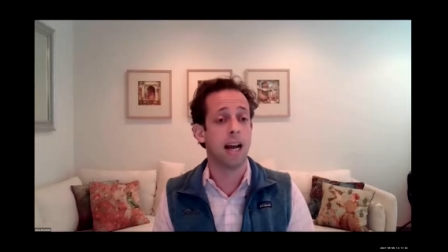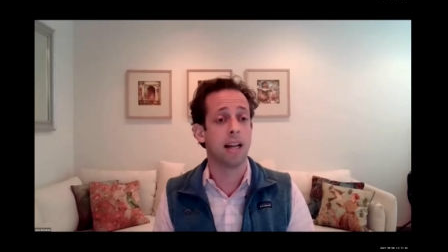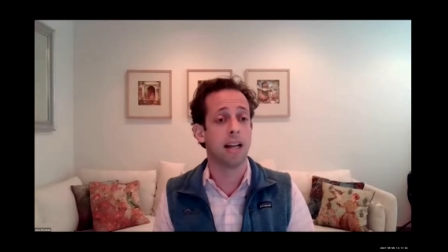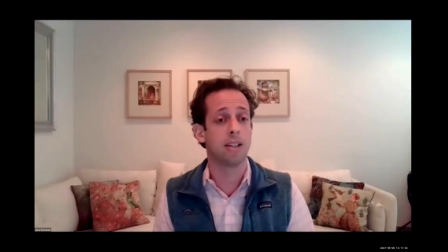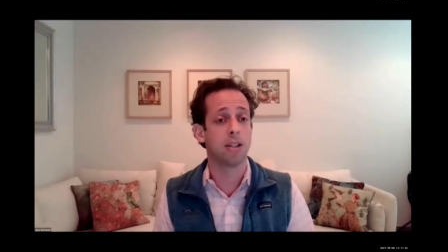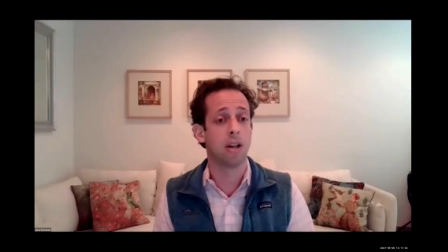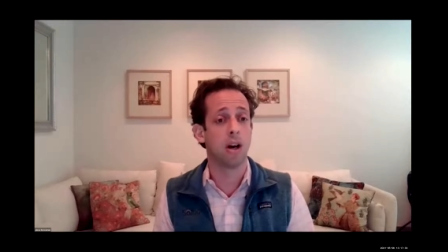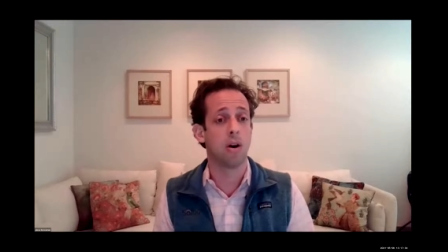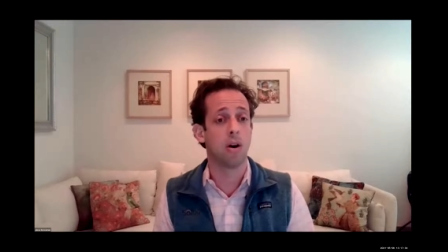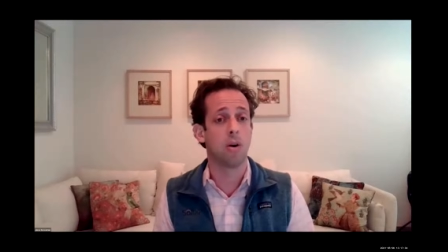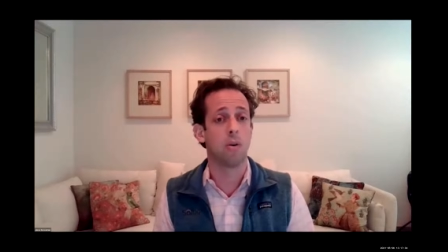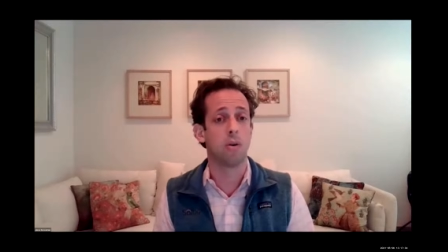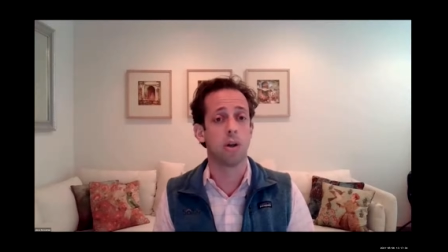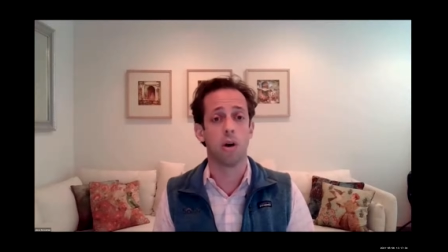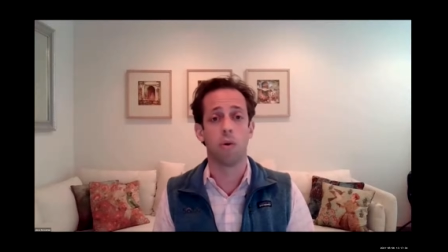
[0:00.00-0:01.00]
And
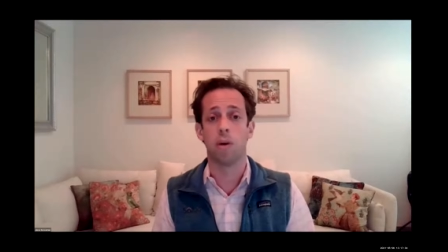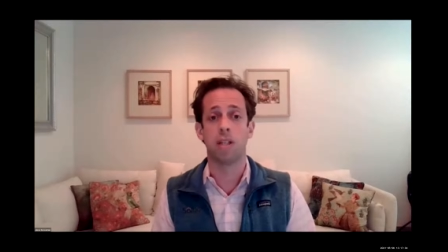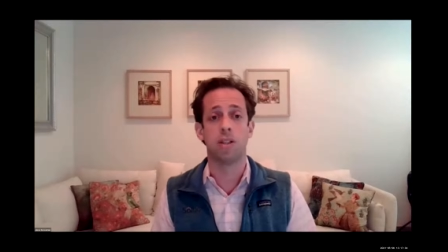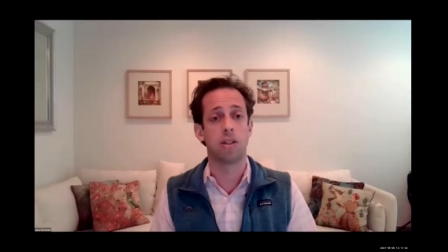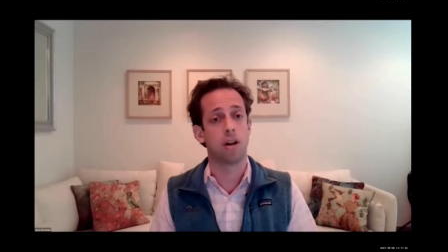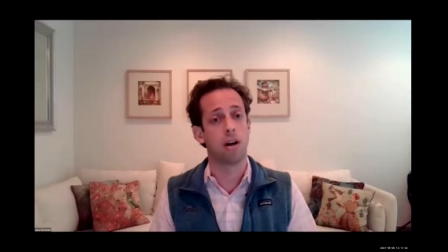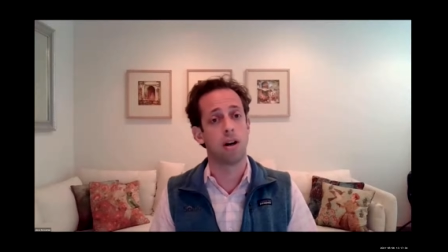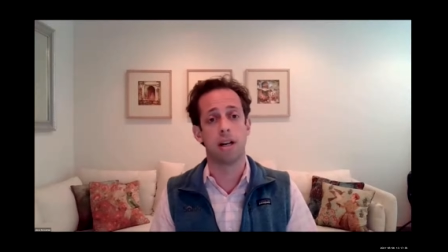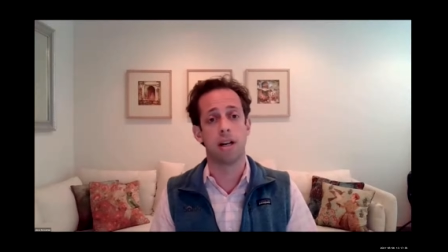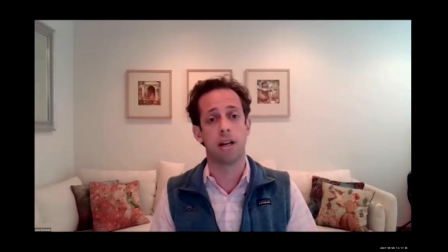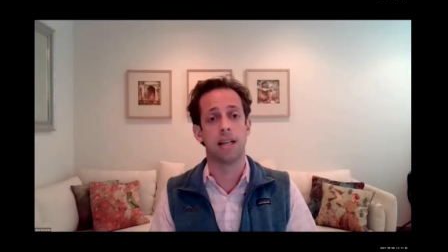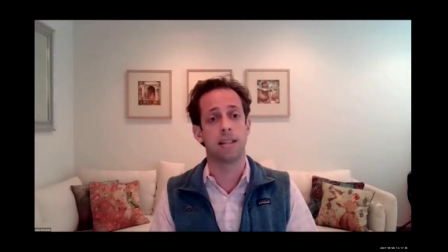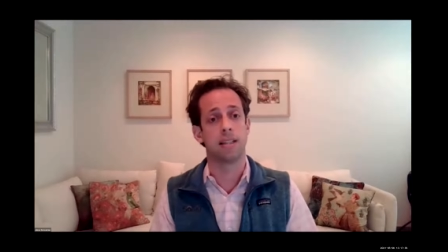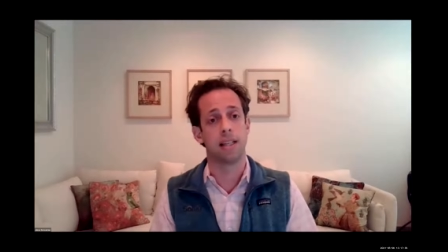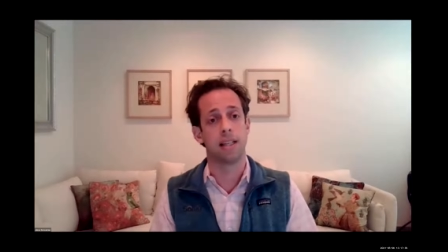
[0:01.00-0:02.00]
so, we
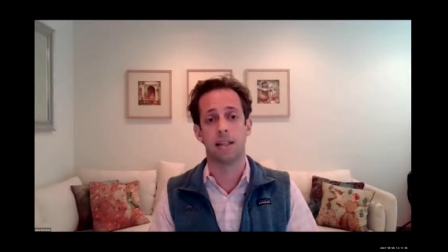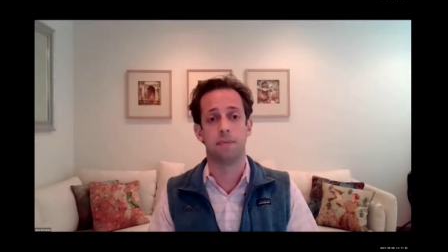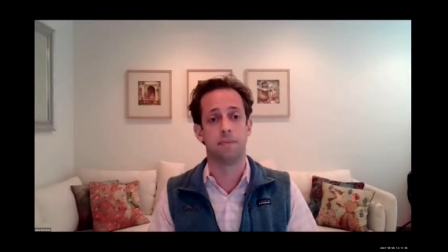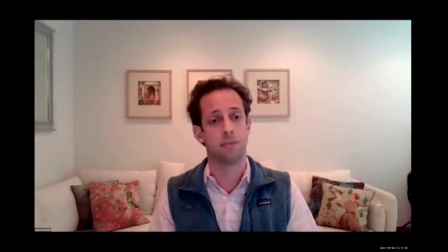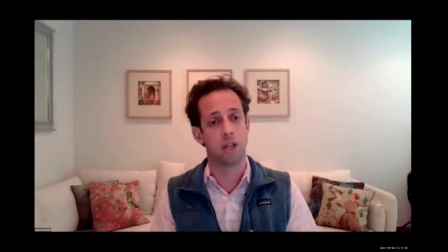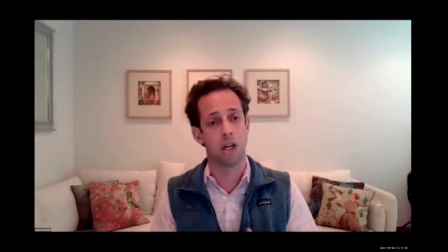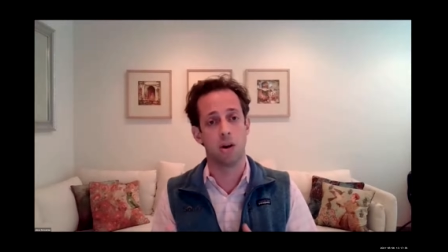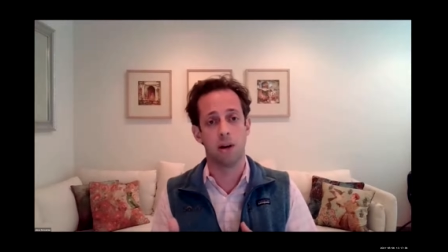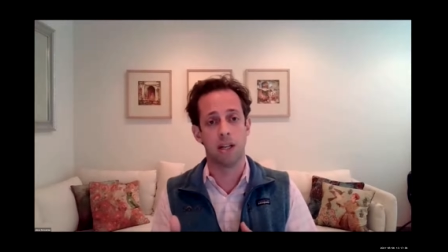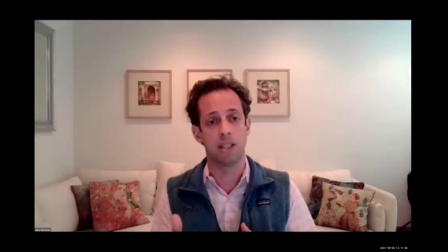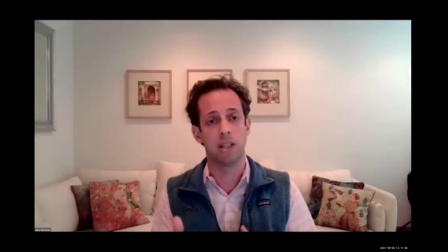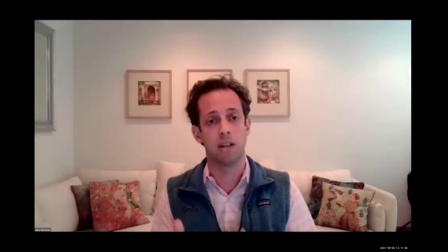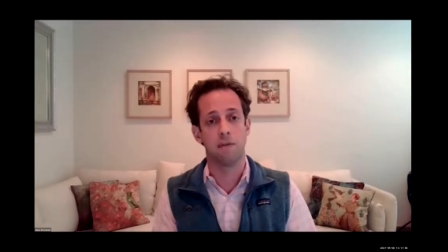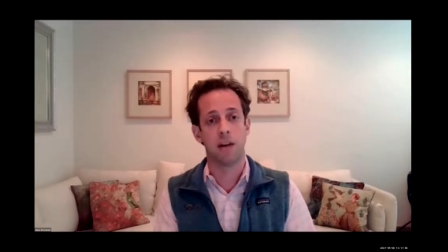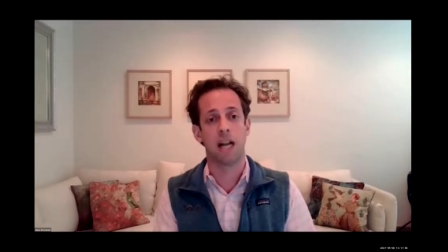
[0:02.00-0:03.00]
started as a
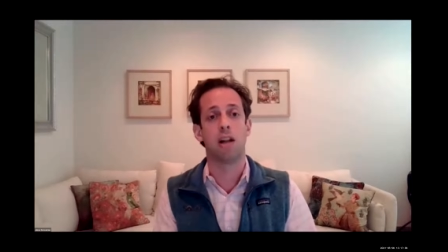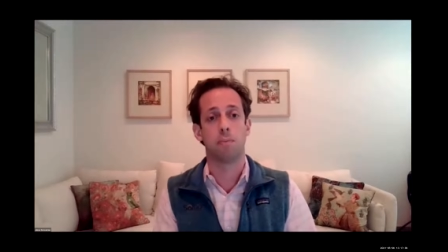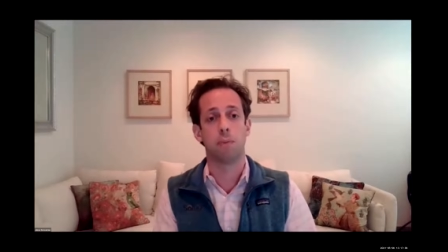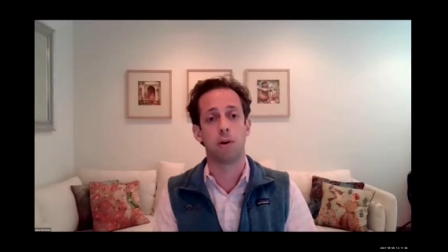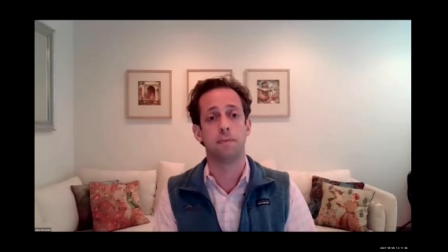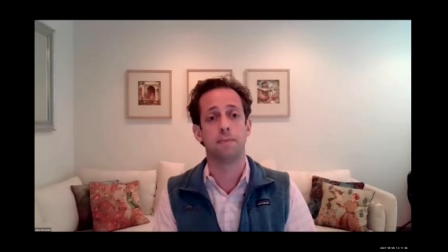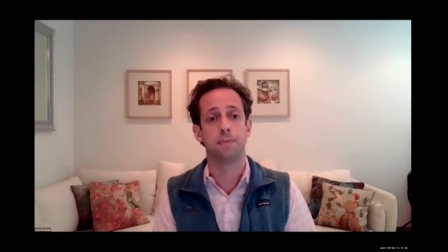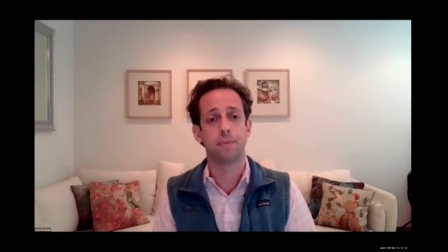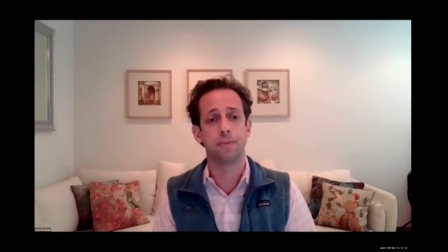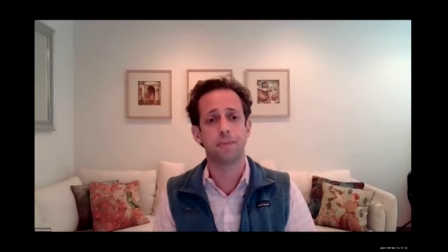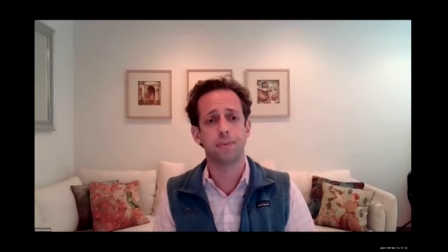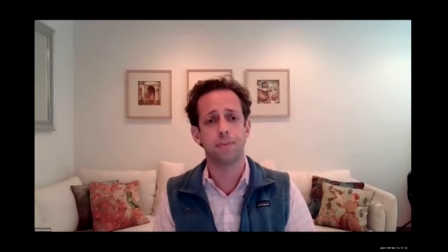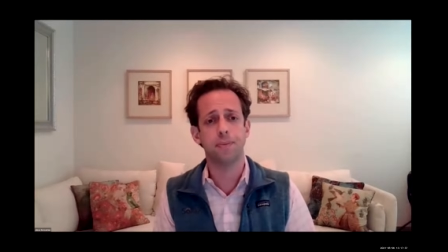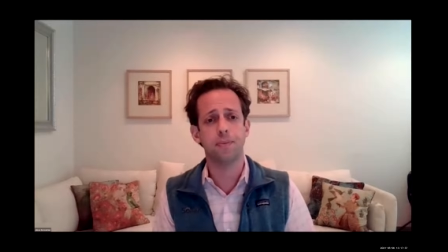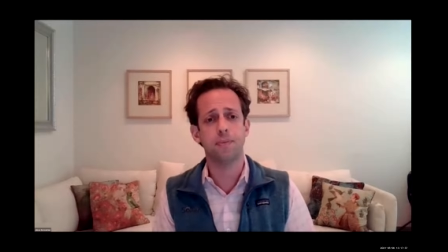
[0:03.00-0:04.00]
developer,
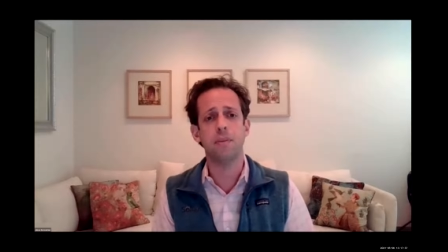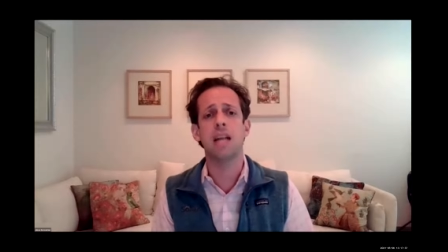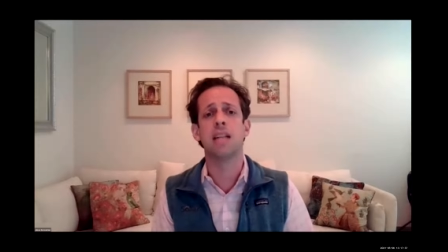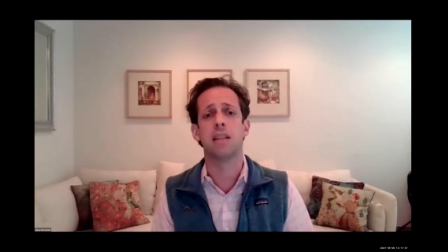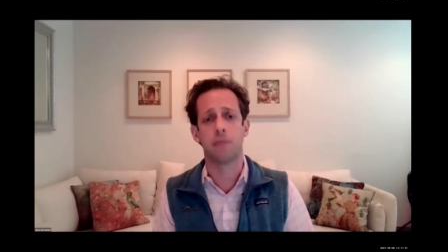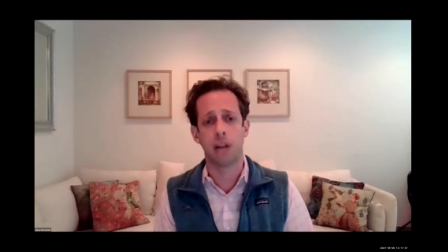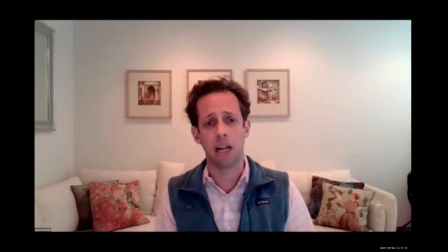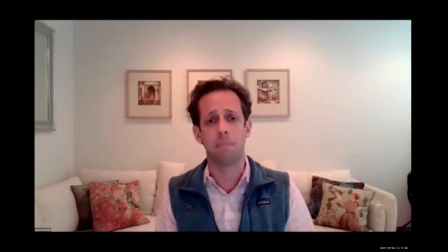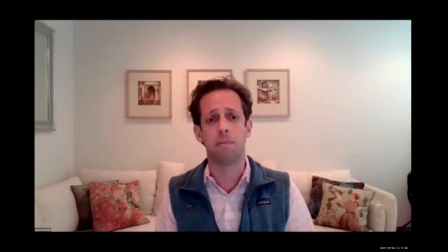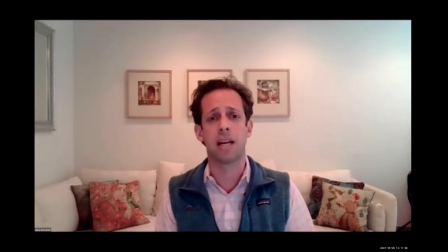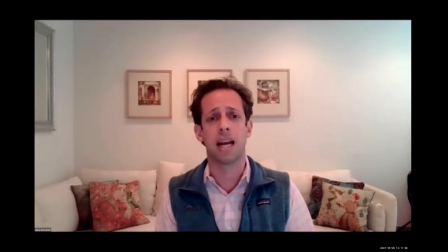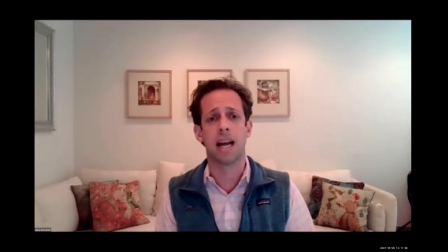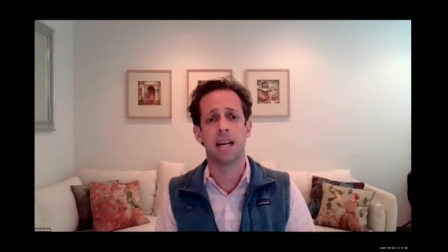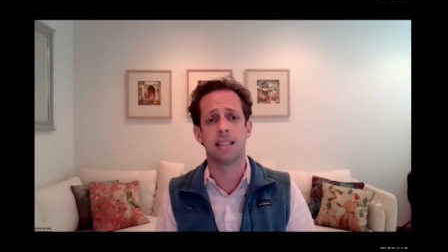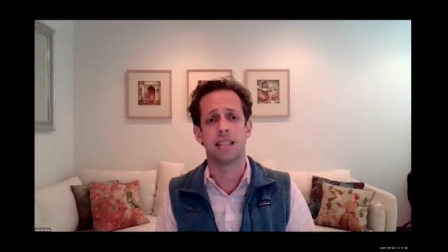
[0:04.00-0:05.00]

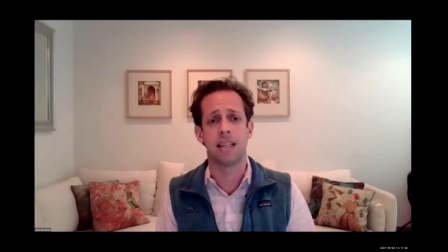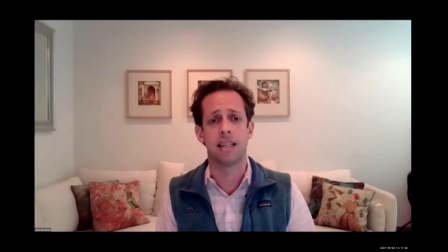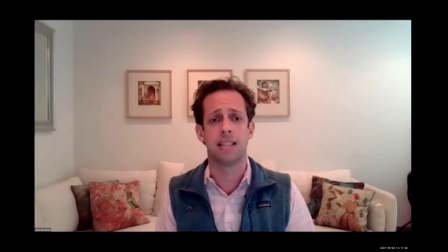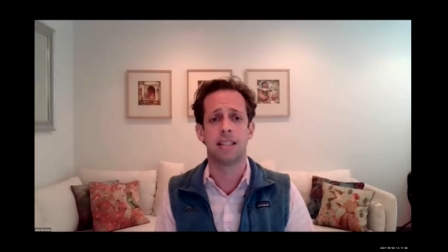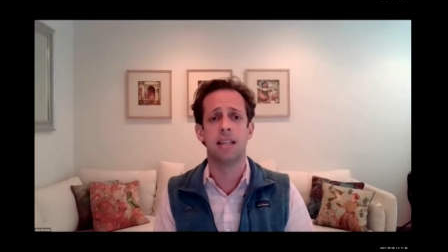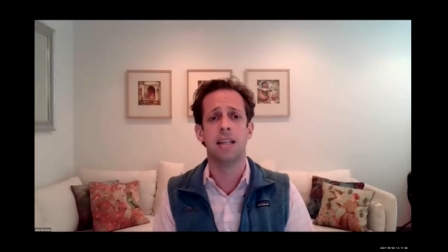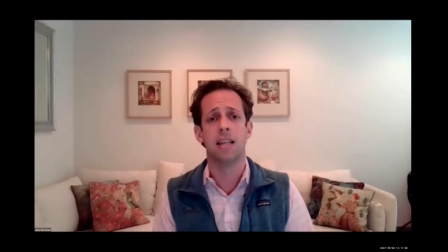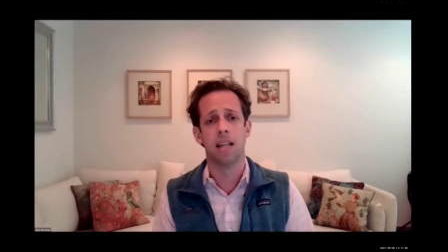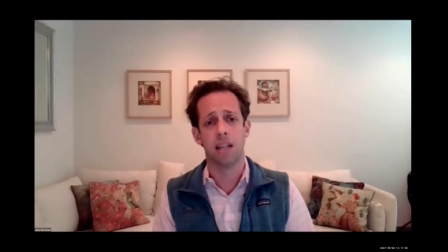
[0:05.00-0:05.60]
developing assets.